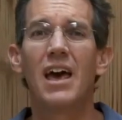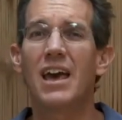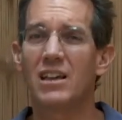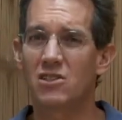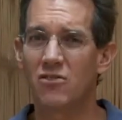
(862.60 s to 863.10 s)

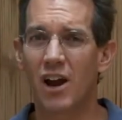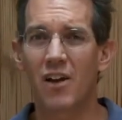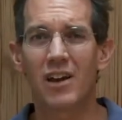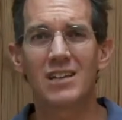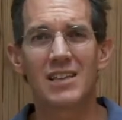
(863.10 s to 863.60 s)
It's
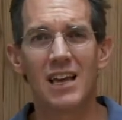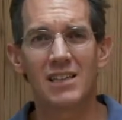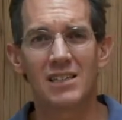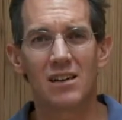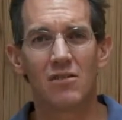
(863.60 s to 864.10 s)
very
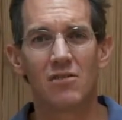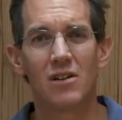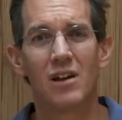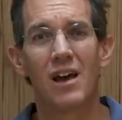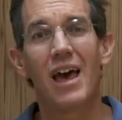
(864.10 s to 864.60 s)
intensive,
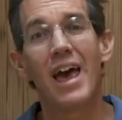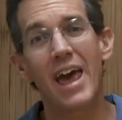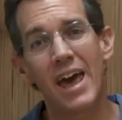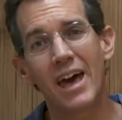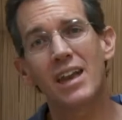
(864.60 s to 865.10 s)

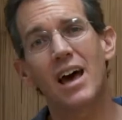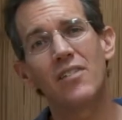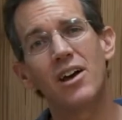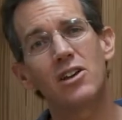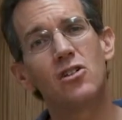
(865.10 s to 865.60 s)
and
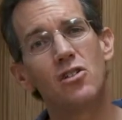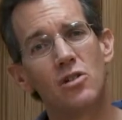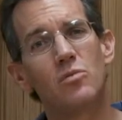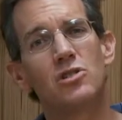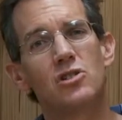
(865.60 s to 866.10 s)
I've had
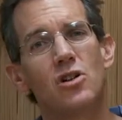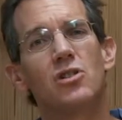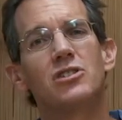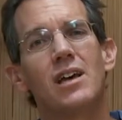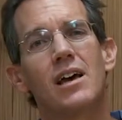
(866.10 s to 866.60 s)
good
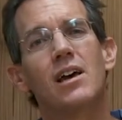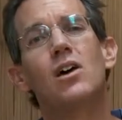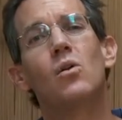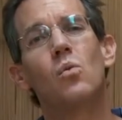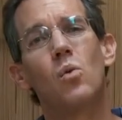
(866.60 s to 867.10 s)
results
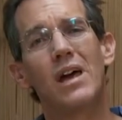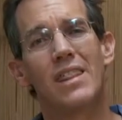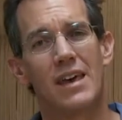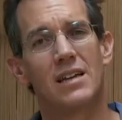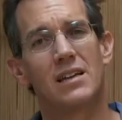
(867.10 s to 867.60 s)

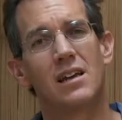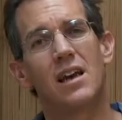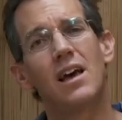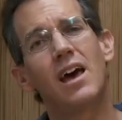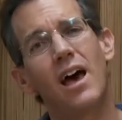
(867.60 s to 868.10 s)
with it,
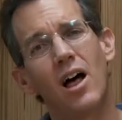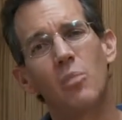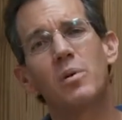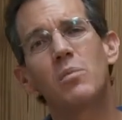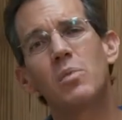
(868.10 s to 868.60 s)

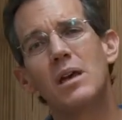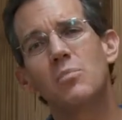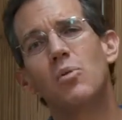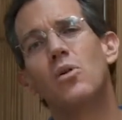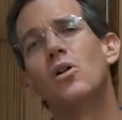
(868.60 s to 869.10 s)
helping
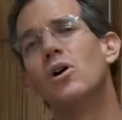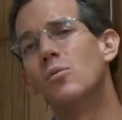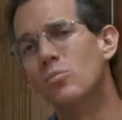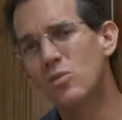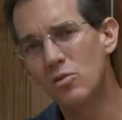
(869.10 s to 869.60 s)
people
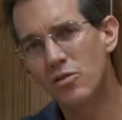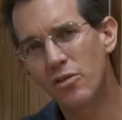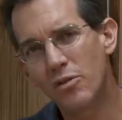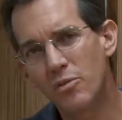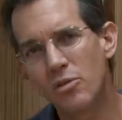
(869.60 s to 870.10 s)
move
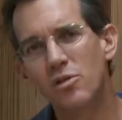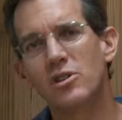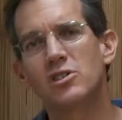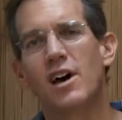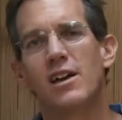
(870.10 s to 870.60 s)
through
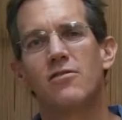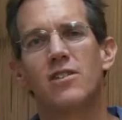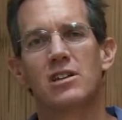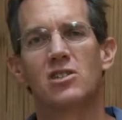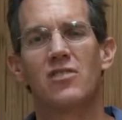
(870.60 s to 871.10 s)
the side
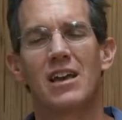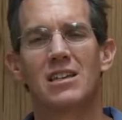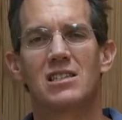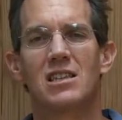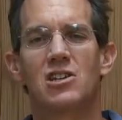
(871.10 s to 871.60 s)
effects of
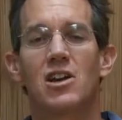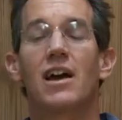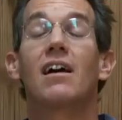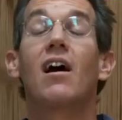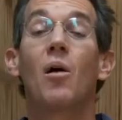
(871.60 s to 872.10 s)
anesthesia
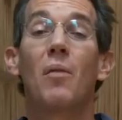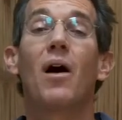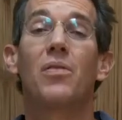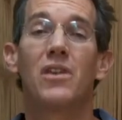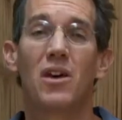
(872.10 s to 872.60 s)
and come
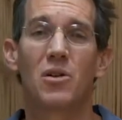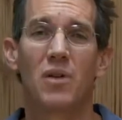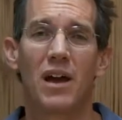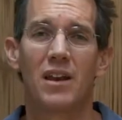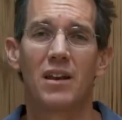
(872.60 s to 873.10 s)
out the other
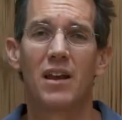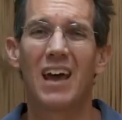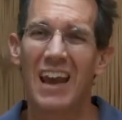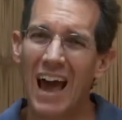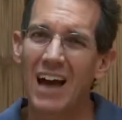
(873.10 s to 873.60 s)
end
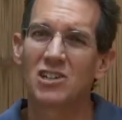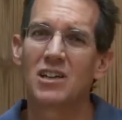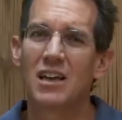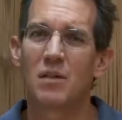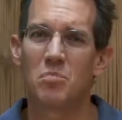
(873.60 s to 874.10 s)
and
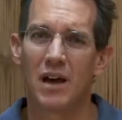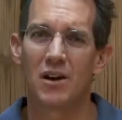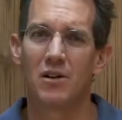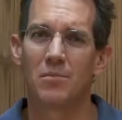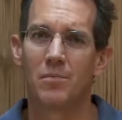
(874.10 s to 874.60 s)
actually get
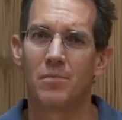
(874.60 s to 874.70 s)
better.